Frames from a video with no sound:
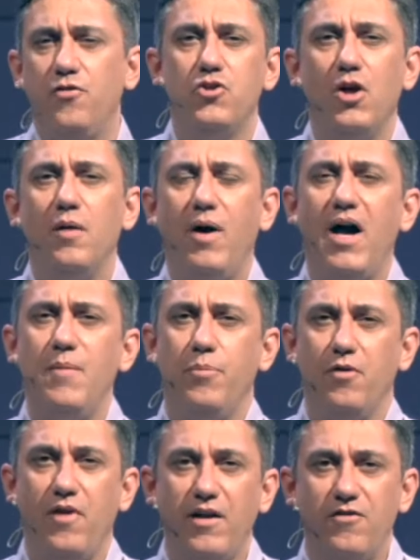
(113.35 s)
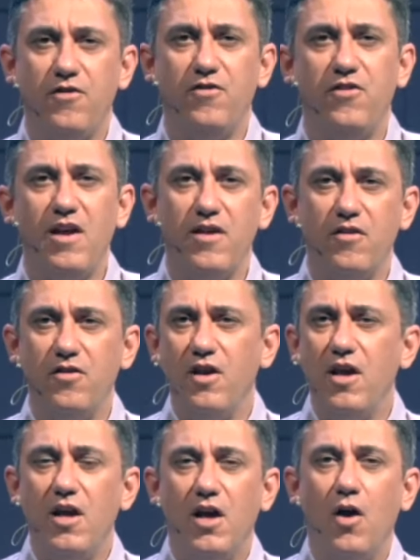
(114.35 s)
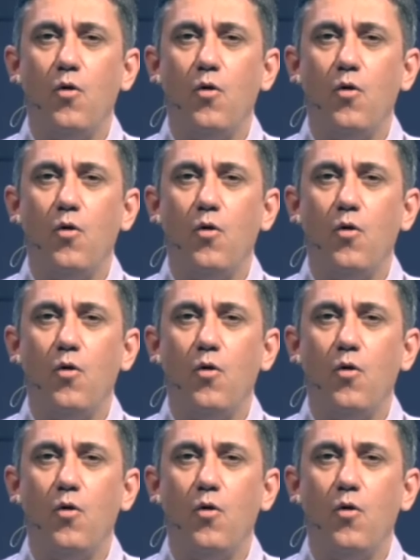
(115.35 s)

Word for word: John Piper likes to say that uh,